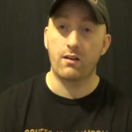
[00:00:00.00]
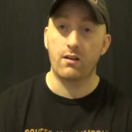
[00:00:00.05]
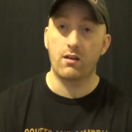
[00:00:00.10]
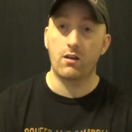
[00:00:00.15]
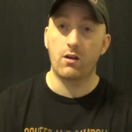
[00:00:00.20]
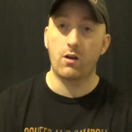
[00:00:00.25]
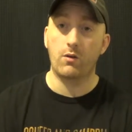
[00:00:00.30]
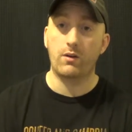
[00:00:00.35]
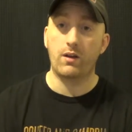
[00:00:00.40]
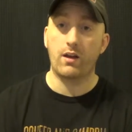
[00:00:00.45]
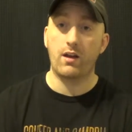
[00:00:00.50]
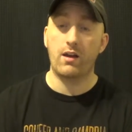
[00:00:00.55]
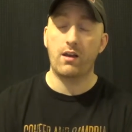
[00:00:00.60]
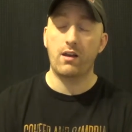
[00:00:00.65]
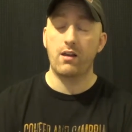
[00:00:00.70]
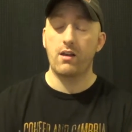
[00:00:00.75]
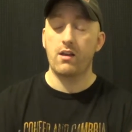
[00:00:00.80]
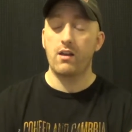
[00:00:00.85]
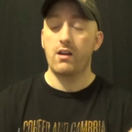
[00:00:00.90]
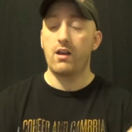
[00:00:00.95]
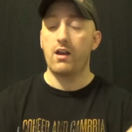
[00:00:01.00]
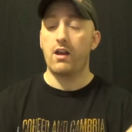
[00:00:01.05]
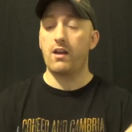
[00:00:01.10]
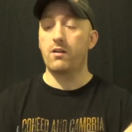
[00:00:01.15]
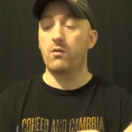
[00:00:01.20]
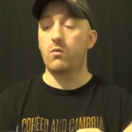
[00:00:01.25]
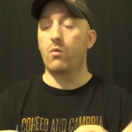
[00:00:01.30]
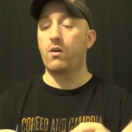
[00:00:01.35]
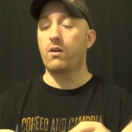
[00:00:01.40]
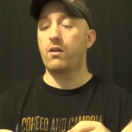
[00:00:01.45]
Okay?
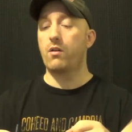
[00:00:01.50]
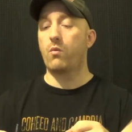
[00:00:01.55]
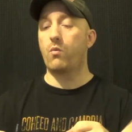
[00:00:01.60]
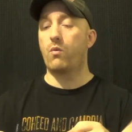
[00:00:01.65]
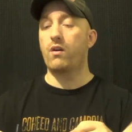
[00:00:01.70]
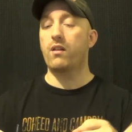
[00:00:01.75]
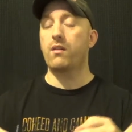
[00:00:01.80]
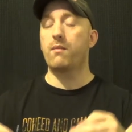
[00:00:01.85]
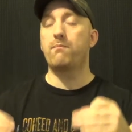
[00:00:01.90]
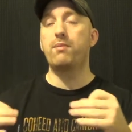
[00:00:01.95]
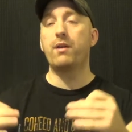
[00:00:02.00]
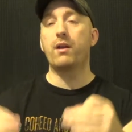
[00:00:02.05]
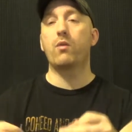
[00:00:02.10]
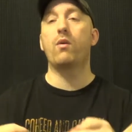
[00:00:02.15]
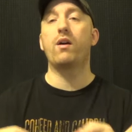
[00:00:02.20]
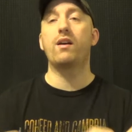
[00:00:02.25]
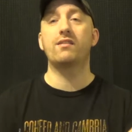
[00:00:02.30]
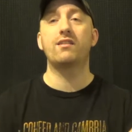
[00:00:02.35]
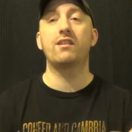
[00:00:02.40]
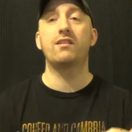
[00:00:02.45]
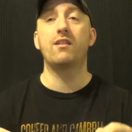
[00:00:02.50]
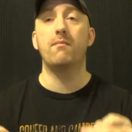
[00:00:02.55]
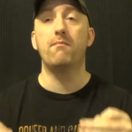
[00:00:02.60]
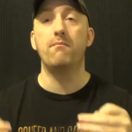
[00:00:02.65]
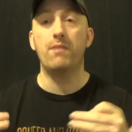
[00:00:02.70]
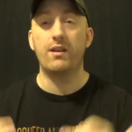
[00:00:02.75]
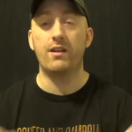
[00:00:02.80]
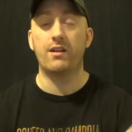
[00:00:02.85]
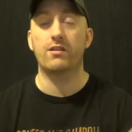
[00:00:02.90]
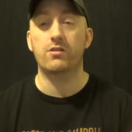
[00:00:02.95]
And one, one of the big ways to
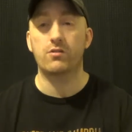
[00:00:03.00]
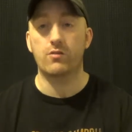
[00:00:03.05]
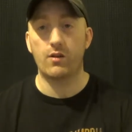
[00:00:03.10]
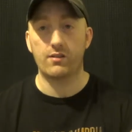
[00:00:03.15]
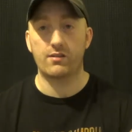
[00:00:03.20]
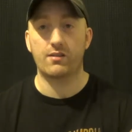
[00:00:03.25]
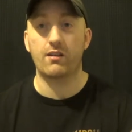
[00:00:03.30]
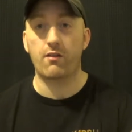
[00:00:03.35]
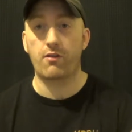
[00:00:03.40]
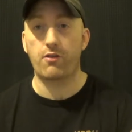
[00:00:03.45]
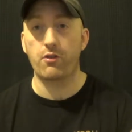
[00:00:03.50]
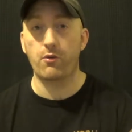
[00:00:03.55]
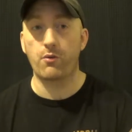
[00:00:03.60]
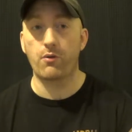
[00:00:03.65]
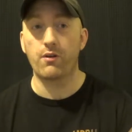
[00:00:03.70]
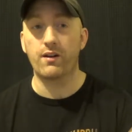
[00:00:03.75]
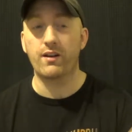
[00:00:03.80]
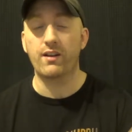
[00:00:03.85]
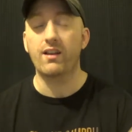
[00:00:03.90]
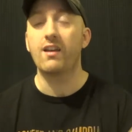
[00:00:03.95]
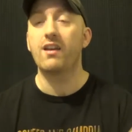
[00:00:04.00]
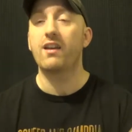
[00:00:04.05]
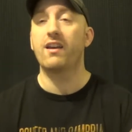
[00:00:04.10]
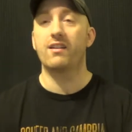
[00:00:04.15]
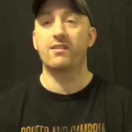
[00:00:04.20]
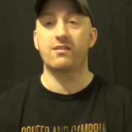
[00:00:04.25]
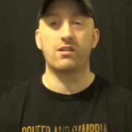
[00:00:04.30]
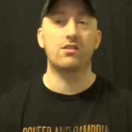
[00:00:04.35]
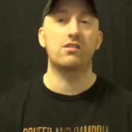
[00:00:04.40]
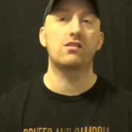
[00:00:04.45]
diminish trust and authority
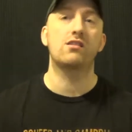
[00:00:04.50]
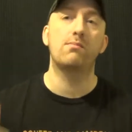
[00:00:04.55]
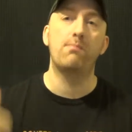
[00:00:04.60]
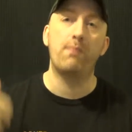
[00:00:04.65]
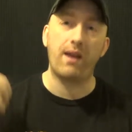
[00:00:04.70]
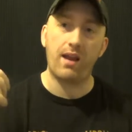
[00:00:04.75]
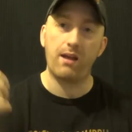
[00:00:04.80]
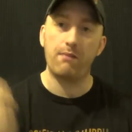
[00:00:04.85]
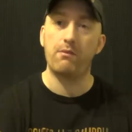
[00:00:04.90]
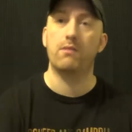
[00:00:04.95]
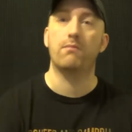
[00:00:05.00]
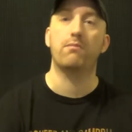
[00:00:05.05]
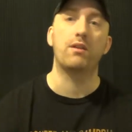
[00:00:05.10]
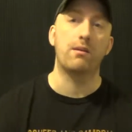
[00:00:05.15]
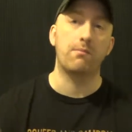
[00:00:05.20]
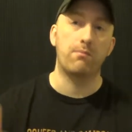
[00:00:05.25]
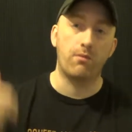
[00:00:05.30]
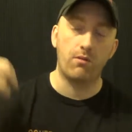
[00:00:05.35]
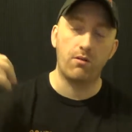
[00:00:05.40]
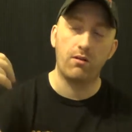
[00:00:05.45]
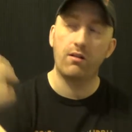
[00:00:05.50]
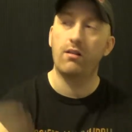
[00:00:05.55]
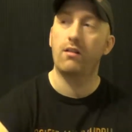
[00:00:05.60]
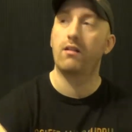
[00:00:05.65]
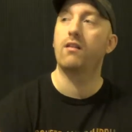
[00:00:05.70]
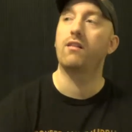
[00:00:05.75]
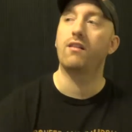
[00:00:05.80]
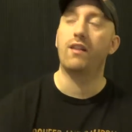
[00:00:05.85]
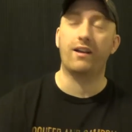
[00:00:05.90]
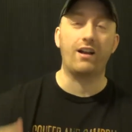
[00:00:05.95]
is just spamming people.
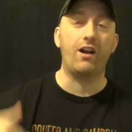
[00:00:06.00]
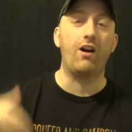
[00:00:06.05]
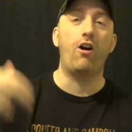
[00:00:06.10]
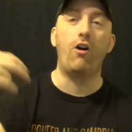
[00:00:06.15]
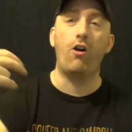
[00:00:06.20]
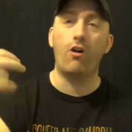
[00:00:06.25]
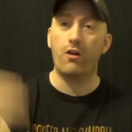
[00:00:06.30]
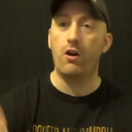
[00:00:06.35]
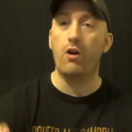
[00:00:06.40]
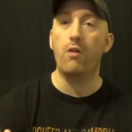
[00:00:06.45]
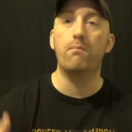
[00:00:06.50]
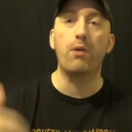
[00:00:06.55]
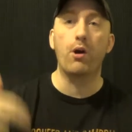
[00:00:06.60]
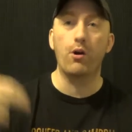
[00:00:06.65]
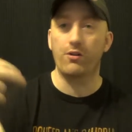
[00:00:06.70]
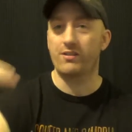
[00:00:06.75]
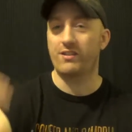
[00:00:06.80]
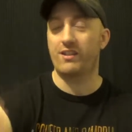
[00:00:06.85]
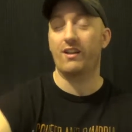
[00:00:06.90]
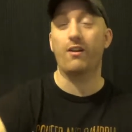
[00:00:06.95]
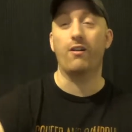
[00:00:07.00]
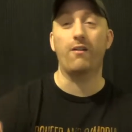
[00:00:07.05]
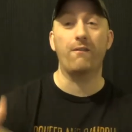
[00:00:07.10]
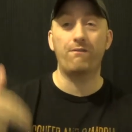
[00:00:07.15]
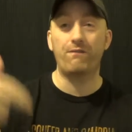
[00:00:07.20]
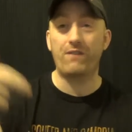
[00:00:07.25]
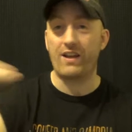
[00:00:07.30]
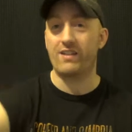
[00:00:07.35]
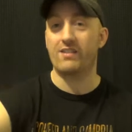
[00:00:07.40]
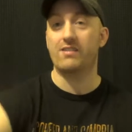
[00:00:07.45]
Like auto posting on
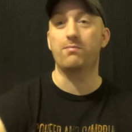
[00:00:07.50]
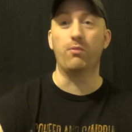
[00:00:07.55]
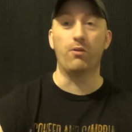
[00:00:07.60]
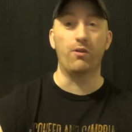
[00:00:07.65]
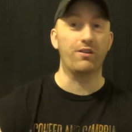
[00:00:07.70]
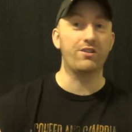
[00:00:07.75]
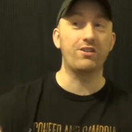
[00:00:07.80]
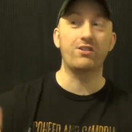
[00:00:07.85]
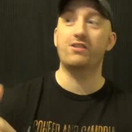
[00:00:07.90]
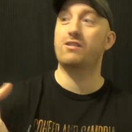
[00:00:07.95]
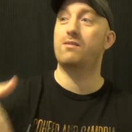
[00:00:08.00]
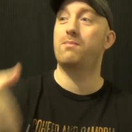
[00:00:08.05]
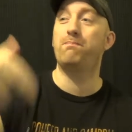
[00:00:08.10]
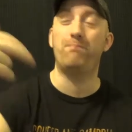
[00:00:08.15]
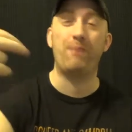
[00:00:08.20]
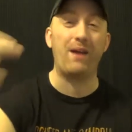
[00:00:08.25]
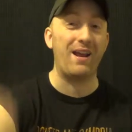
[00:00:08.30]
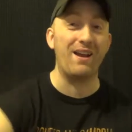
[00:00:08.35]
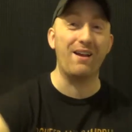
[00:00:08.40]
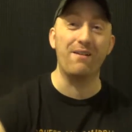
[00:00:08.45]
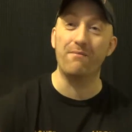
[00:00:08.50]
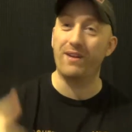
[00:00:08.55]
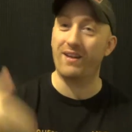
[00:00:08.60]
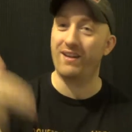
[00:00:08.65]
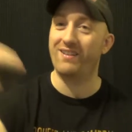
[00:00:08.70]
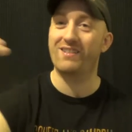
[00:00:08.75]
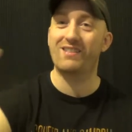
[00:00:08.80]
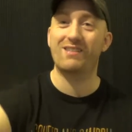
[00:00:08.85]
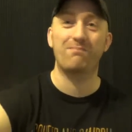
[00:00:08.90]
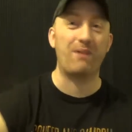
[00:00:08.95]
Facebook, just spamming,
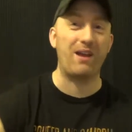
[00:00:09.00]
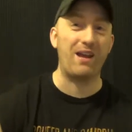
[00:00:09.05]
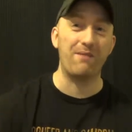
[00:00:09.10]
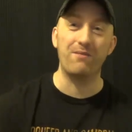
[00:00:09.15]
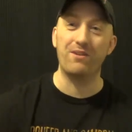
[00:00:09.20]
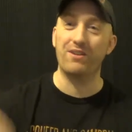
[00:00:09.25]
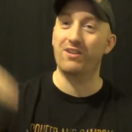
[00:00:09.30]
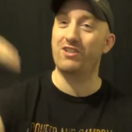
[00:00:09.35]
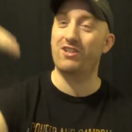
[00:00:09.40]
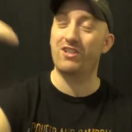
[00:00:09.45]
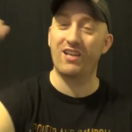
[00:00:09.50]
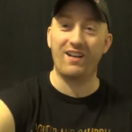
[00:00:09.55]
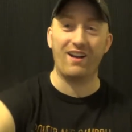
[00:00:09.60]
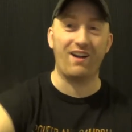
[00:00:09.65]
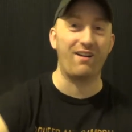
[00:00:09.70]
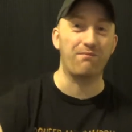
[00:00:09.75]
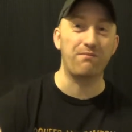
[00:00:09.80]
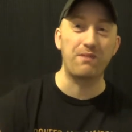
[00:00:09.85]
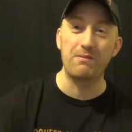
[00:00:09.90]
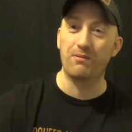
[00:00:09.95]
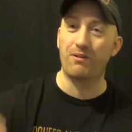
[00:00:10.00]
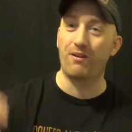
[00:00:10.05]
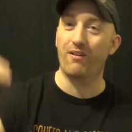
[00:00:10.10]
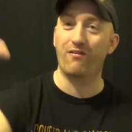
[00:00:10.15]
spamming the shit out of people on